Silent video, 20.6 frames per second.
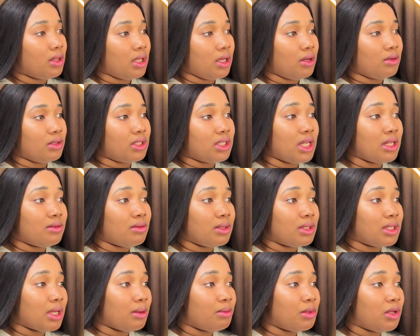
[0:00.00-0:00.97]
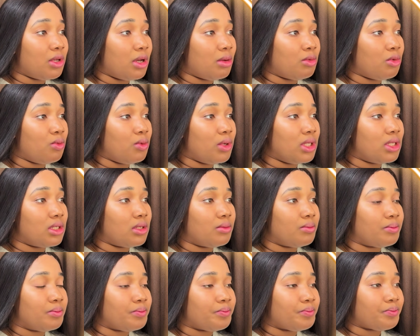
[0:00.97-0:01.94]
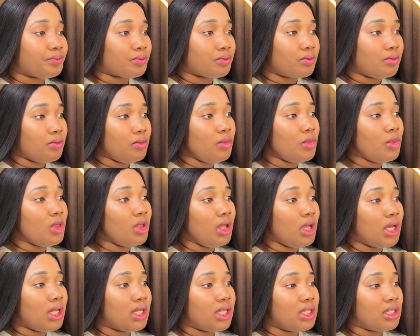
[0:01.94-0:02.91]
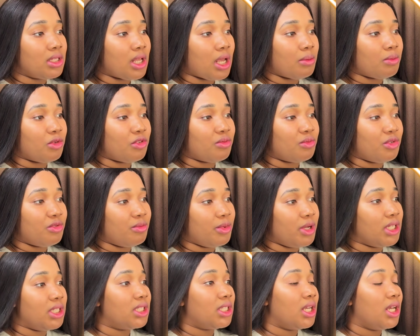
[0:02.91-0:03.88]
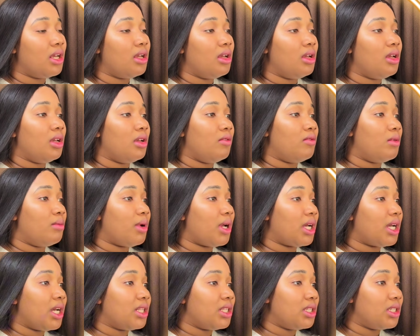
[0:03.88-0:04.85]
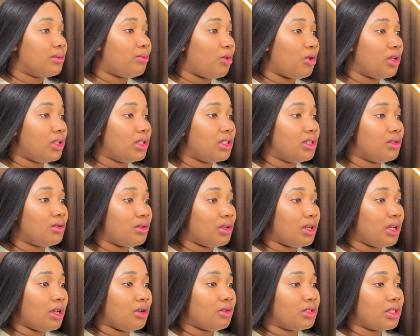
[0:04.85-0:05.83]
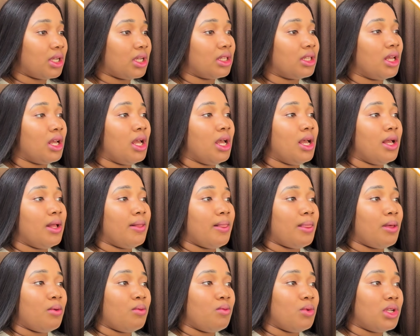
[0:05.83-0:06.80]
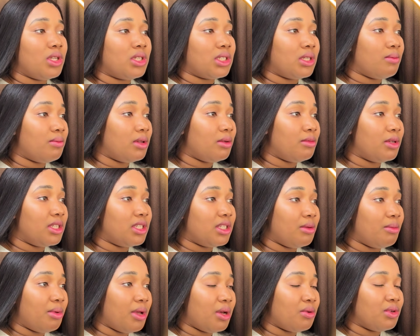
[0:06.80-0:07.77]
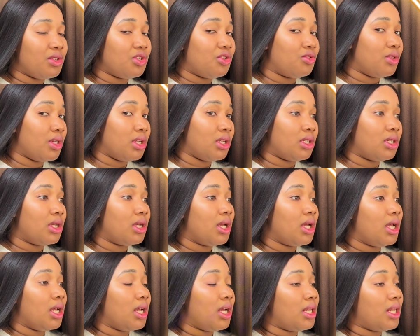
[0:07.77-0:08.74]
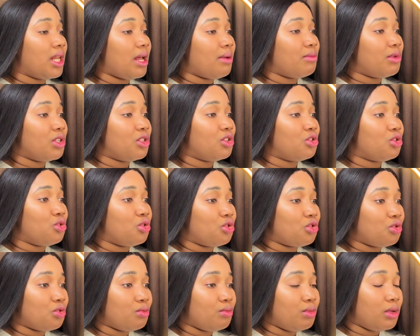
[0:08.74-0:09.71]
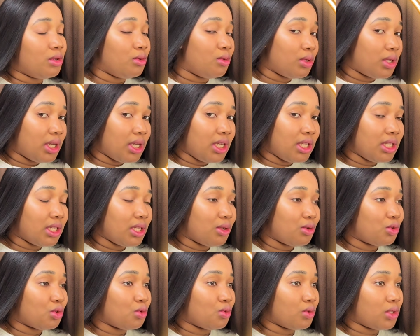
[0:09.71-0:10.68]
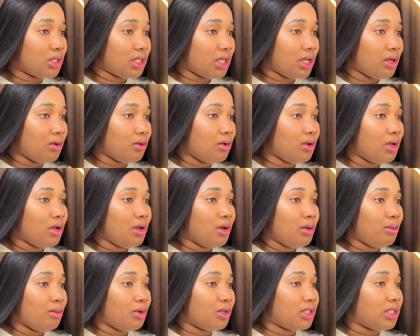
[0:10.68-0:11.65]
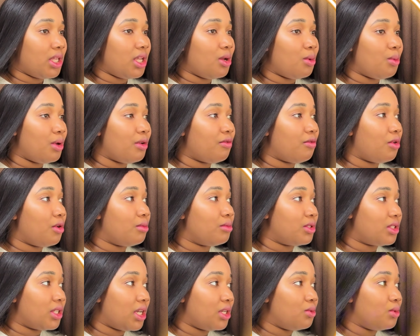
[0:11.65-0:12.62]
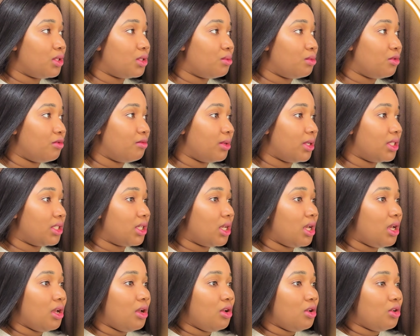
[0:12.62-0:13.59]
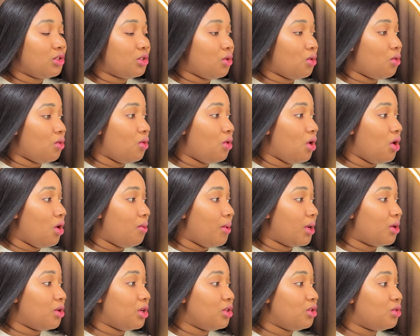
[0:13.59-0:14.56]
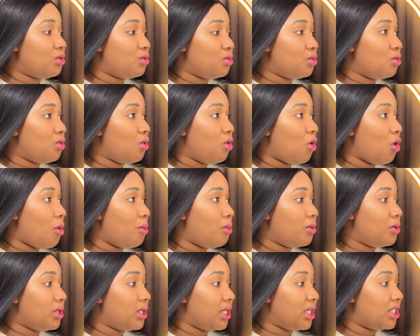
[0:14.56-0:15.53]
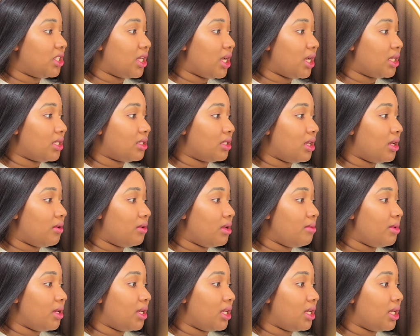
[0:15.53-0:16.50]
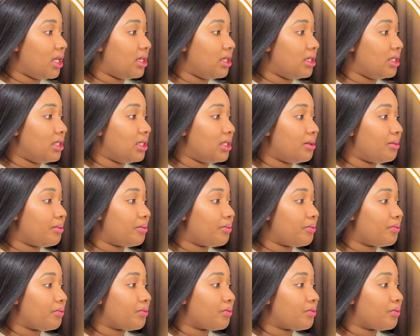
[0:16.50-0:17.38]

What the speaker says: Now, same thing is applicable with this type of movement. If the market is pointing to the downside, which simply means a bearish trend, that means you should be looking to sell or stay away from sideways movement. So we're going to open the chart now. Let me clear this.